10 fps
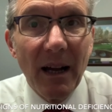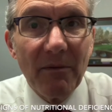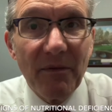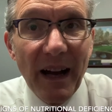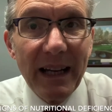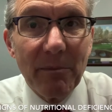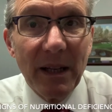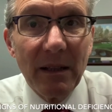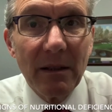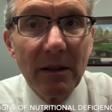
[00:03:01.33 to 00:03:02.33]

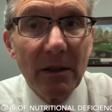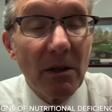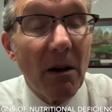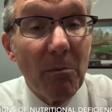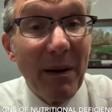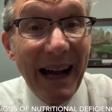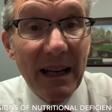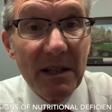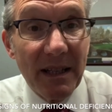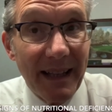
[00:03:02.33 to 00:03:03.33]
vitamin called
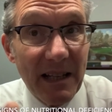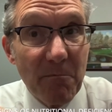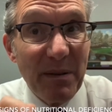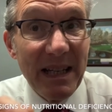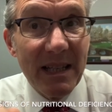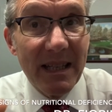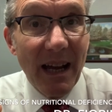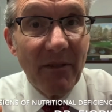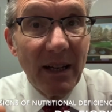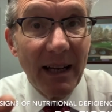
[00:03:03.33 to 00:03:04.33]
biotin. That's
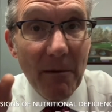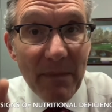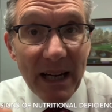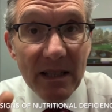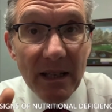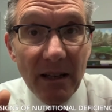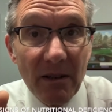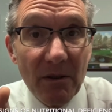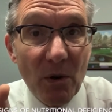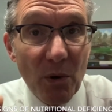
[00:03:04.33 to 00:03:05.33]
B7, and it makes it
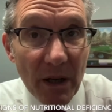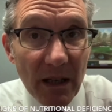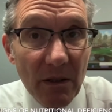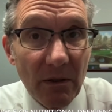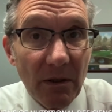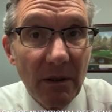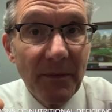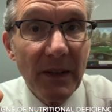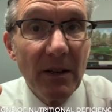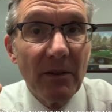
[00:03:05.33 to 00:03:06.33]
critical
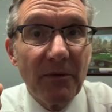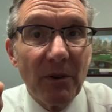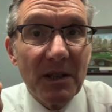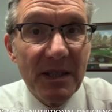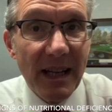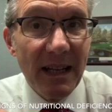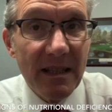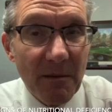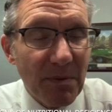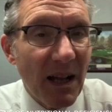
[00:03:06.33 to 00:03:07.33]
for a steady
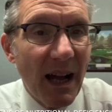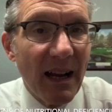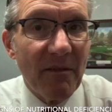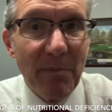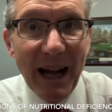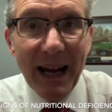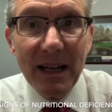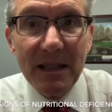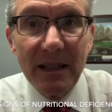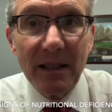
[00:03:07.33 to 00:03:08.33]
supply of
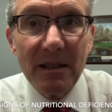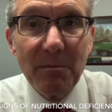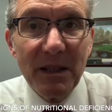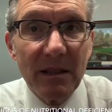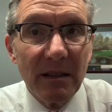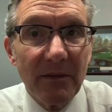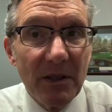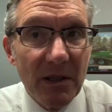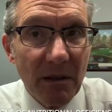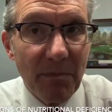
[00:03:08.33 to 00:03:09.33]
biotin to be
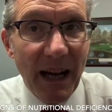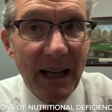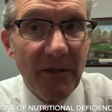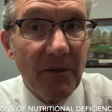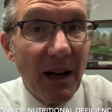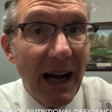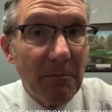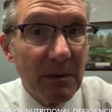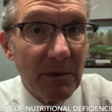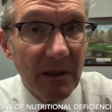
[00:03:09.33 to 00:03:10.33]
delivered to the body for
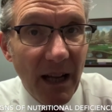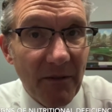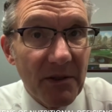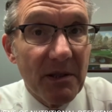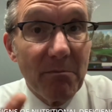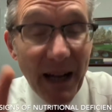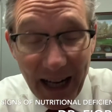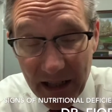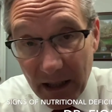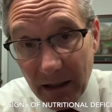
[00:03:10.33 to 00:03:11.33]
optimal levels. And
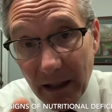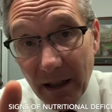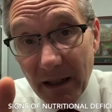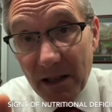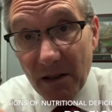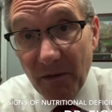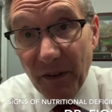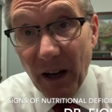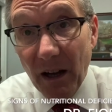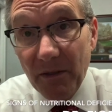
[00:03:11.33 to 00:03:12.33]
biotin is
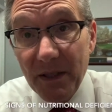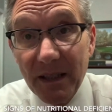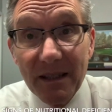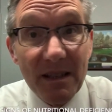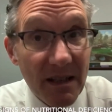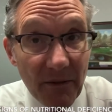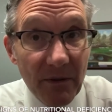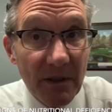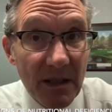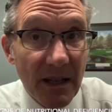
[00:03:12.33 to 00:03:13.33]
involved in
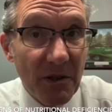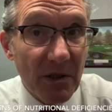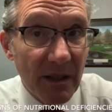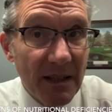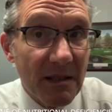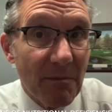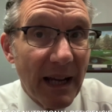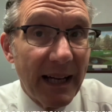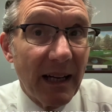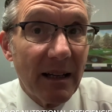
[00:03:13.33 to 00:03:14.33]
several essential
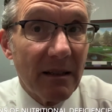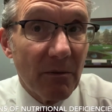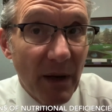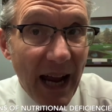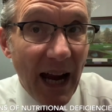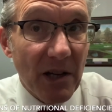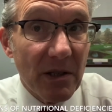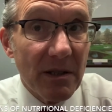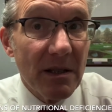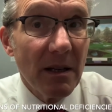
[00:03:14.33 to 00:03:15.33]
enzymatic
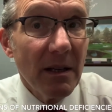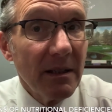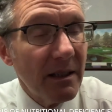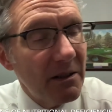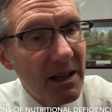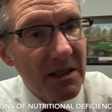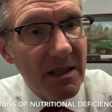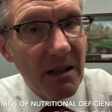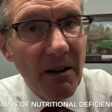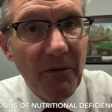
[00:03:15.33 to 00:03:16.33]
reactions that are
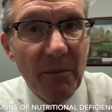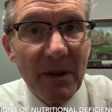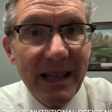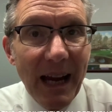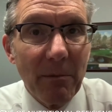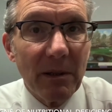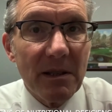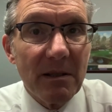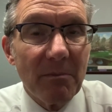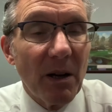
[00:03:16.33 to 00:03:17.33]
necessary for
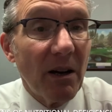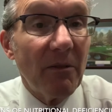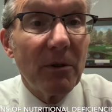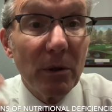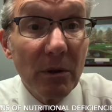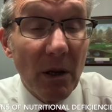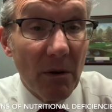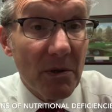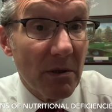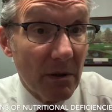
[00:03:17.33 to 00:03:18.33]
metabolism of
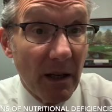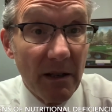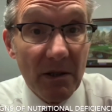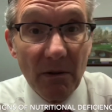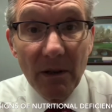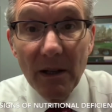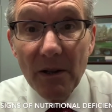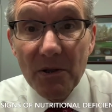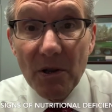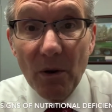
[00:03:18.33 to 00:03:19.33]
glucose. Okay, so
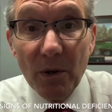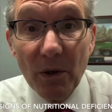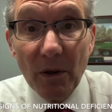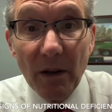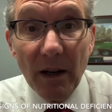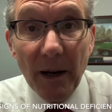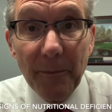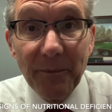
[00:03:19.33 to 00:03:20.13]
you're